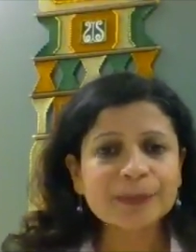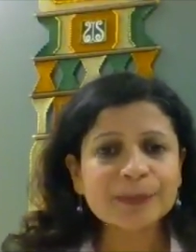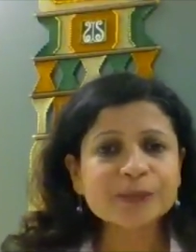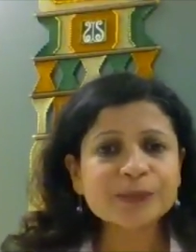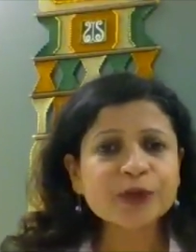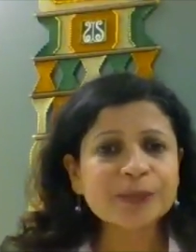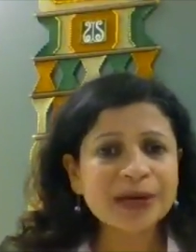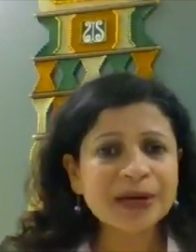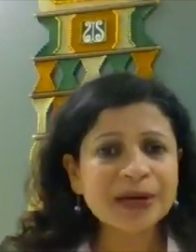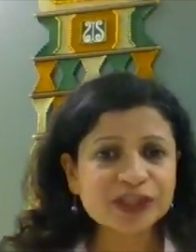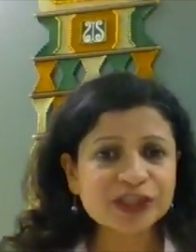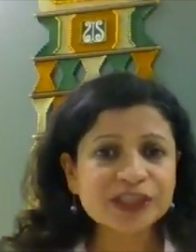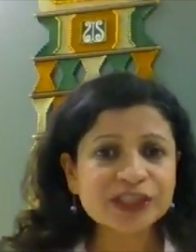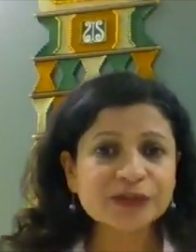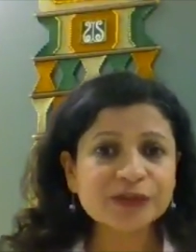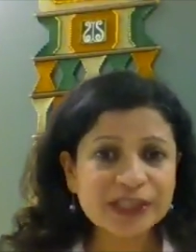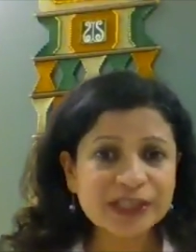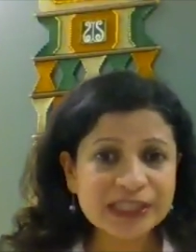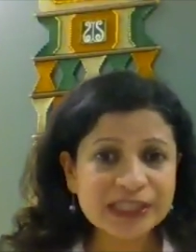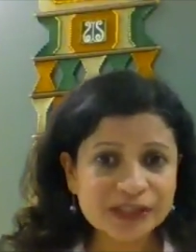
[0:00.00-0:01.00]
You mentioned
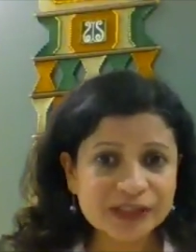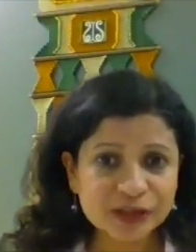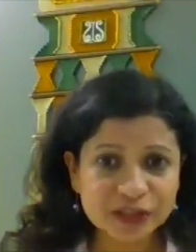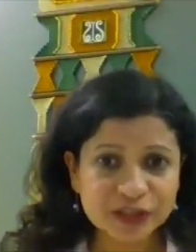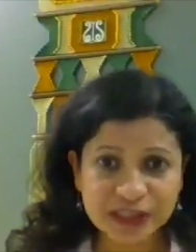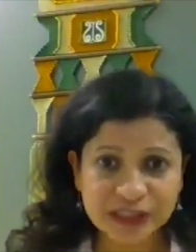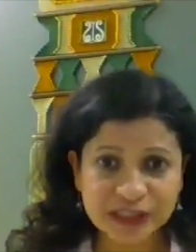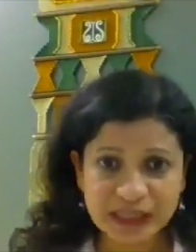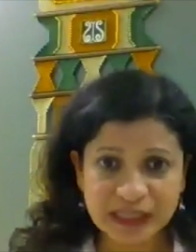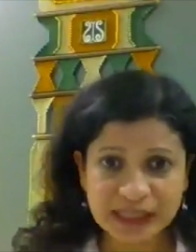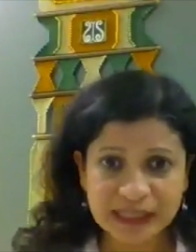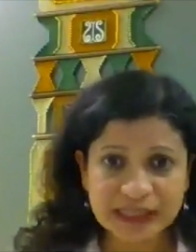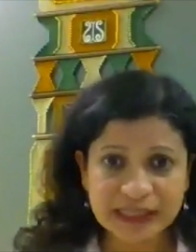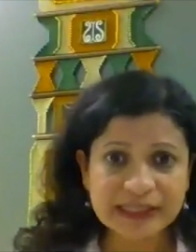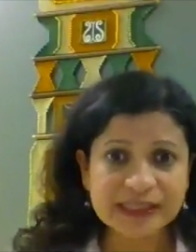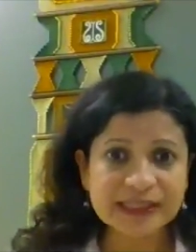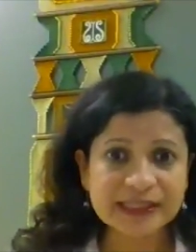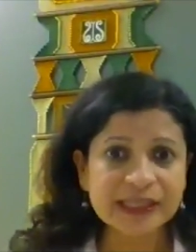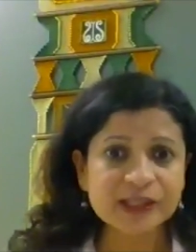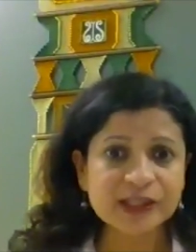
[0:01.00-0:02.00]
research studies.
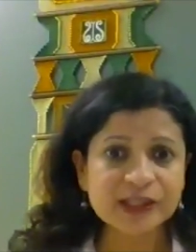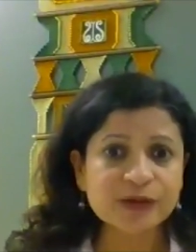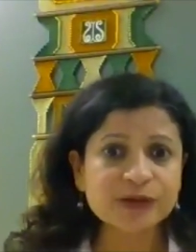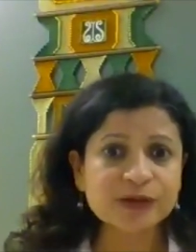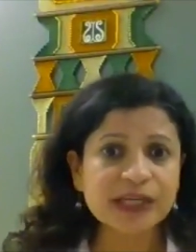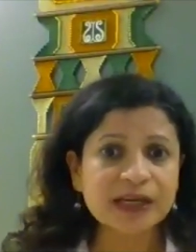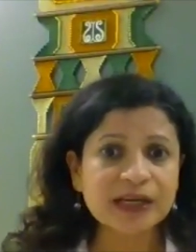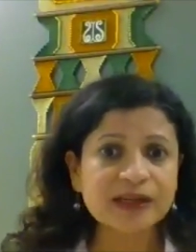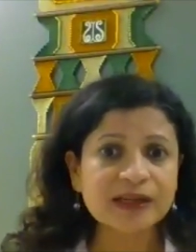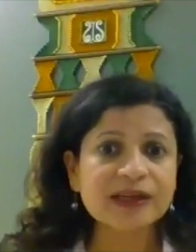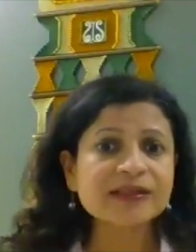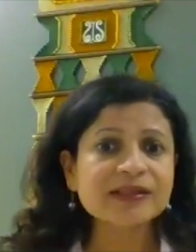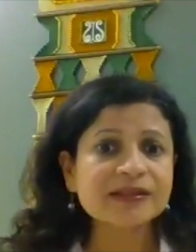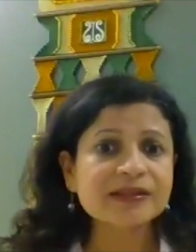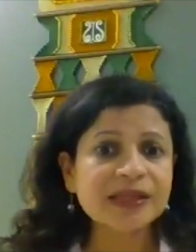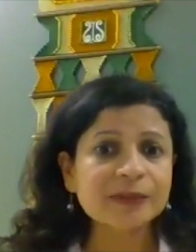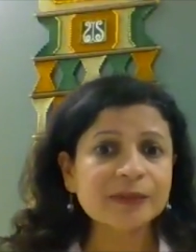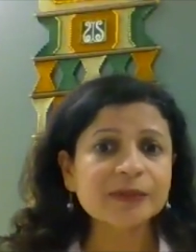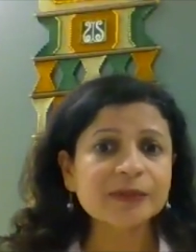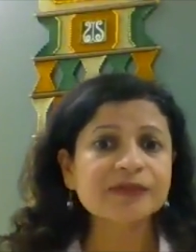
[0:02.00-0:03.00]
Can you tell us
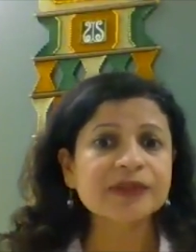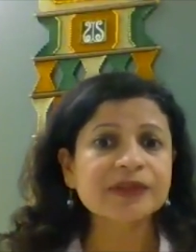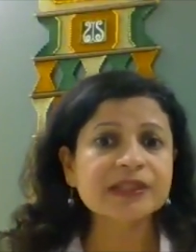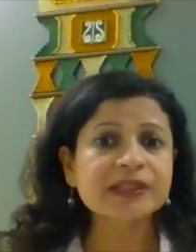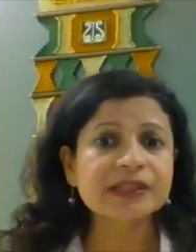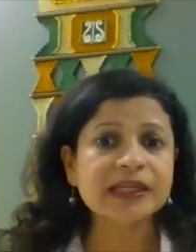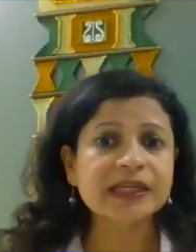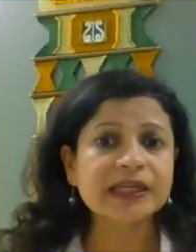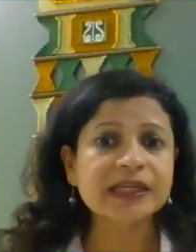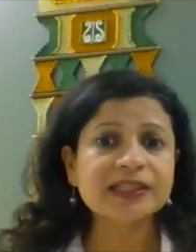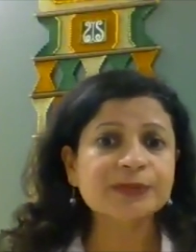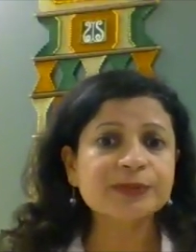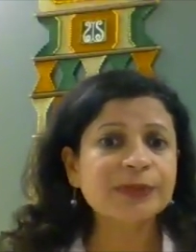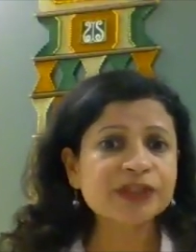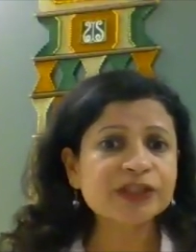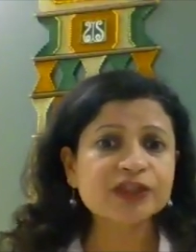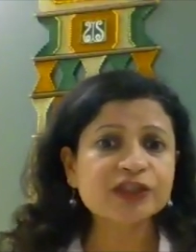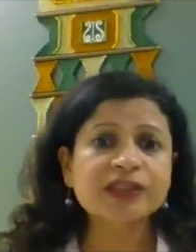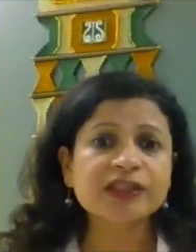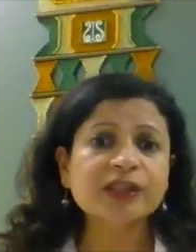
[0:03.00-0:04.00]
some of the studies,
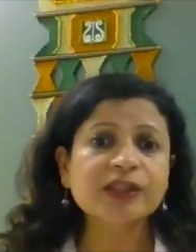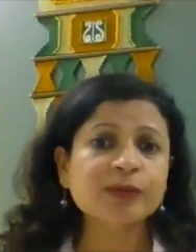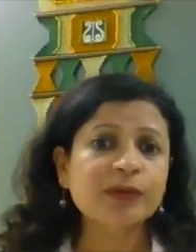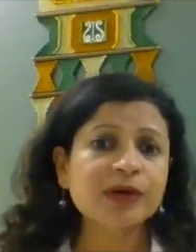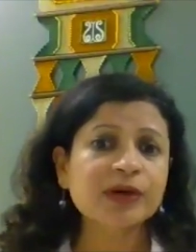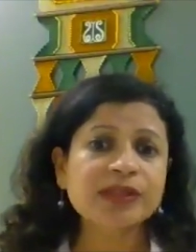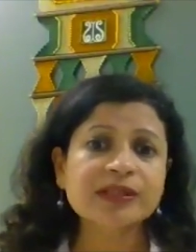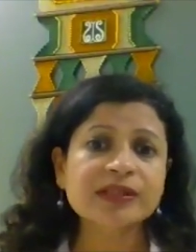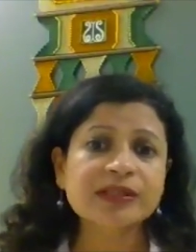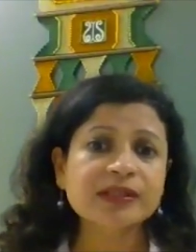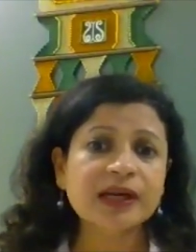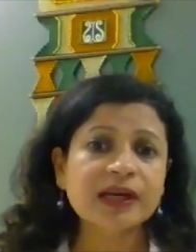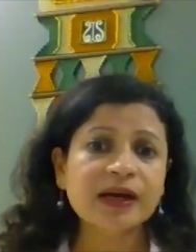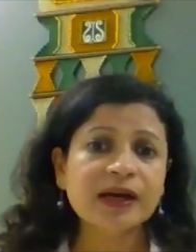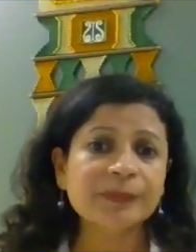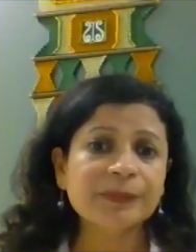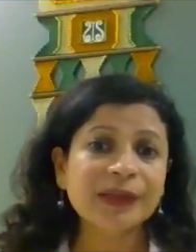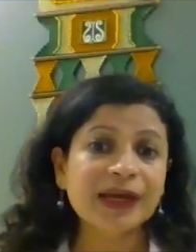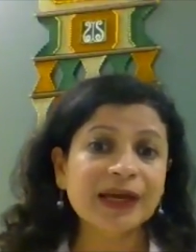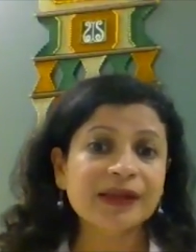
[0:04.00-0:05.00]
especially the ones
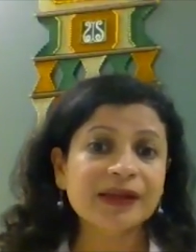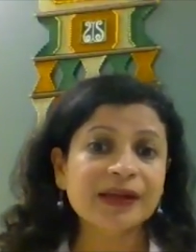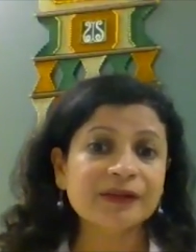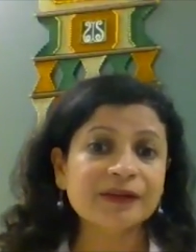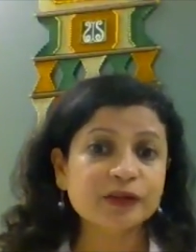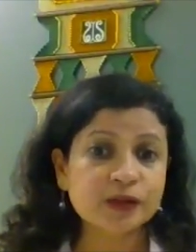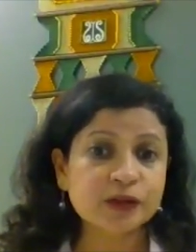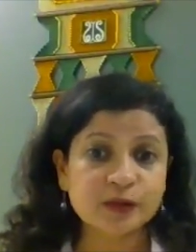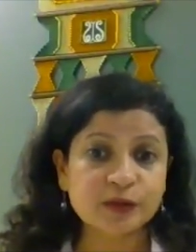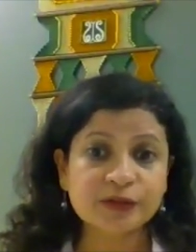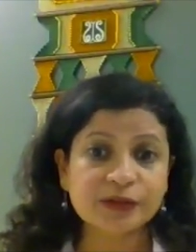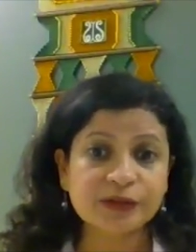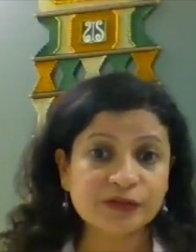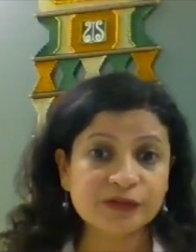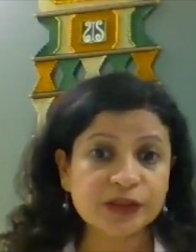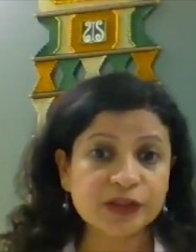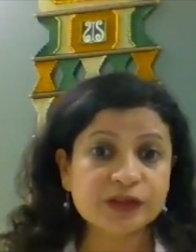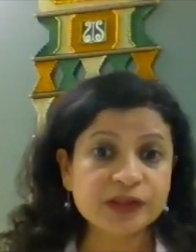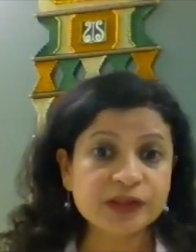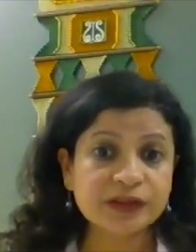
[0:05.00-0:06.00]
that have shown
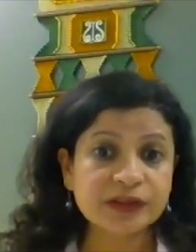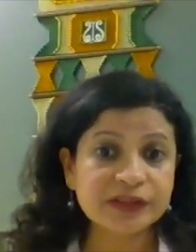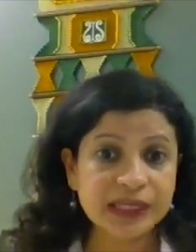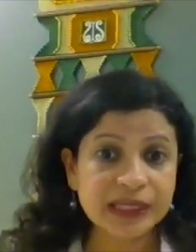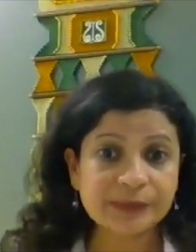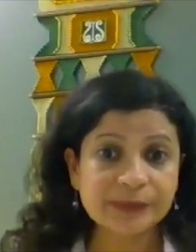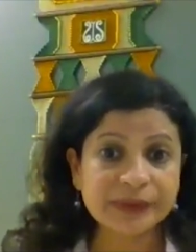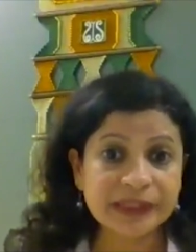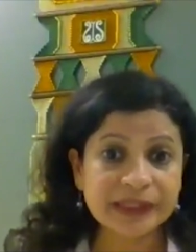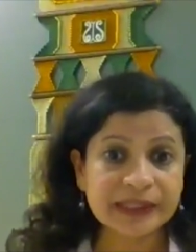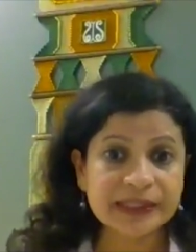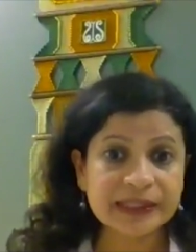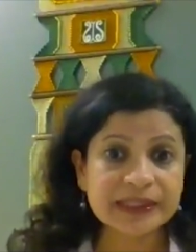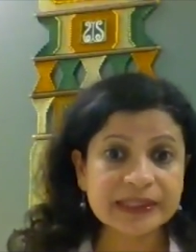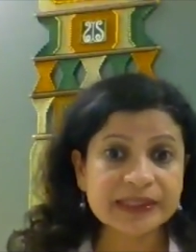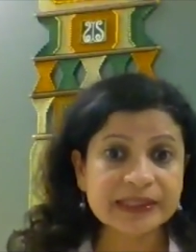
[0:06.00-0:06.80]
reversal of diabetes?